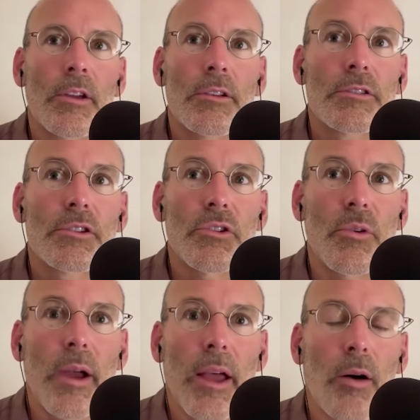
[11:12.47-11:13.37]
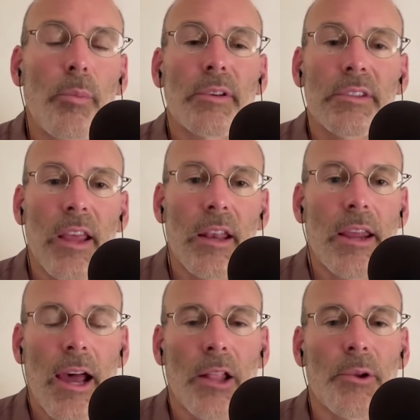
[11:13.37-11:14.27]
to help us get
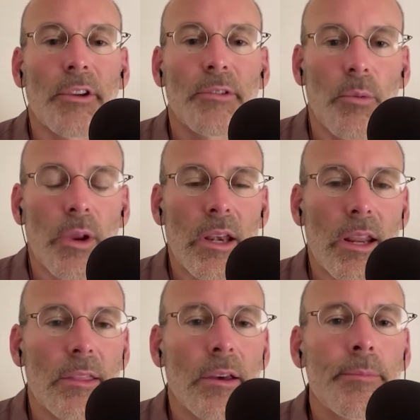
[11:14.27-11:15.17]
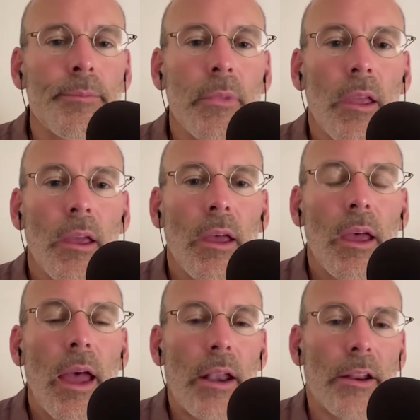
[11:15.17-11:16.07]
calories when we need them
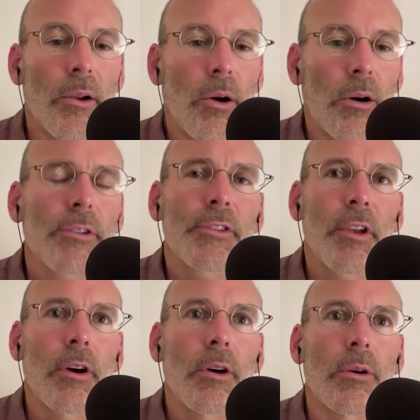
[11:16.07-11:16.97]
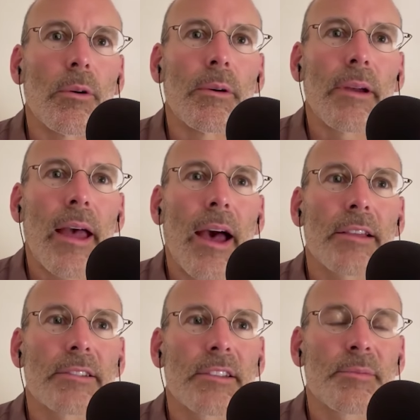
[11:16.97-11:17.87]
and it also
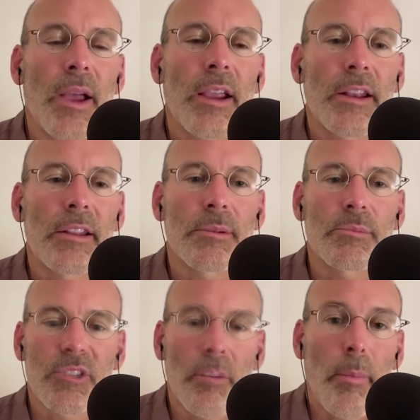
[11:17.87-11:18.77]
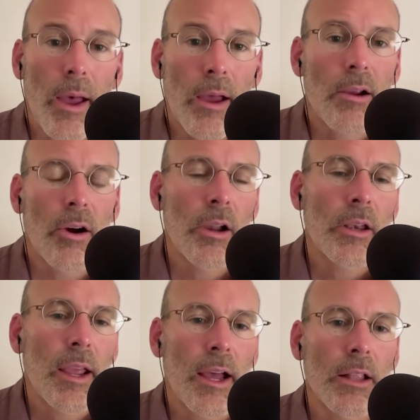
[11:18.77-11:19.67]
has this mechanism to pack on
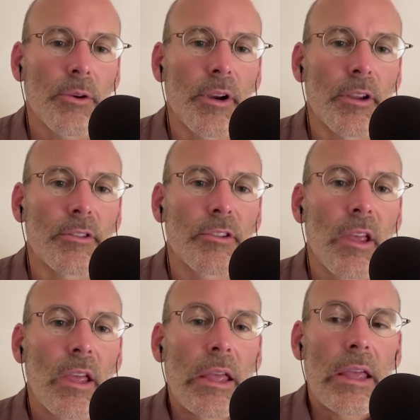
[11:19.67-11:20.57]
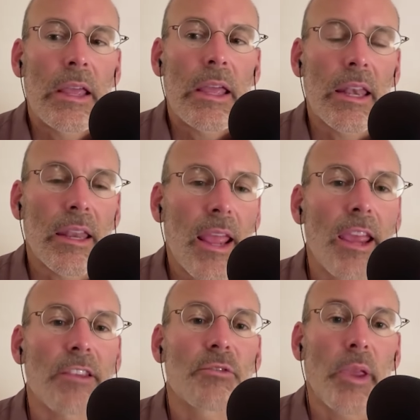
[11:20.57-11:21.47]
calories in
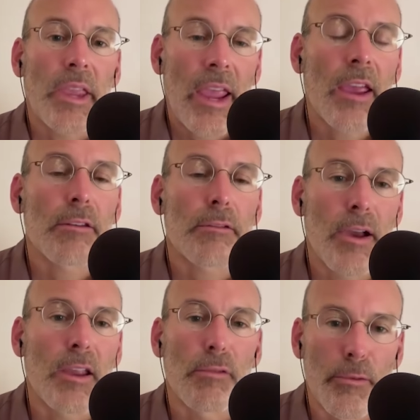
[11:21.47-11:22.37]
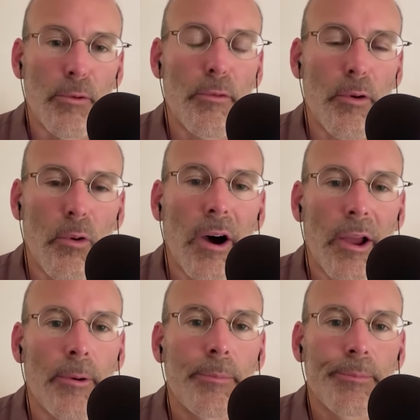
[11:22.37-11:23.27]
case we can't find food for a while.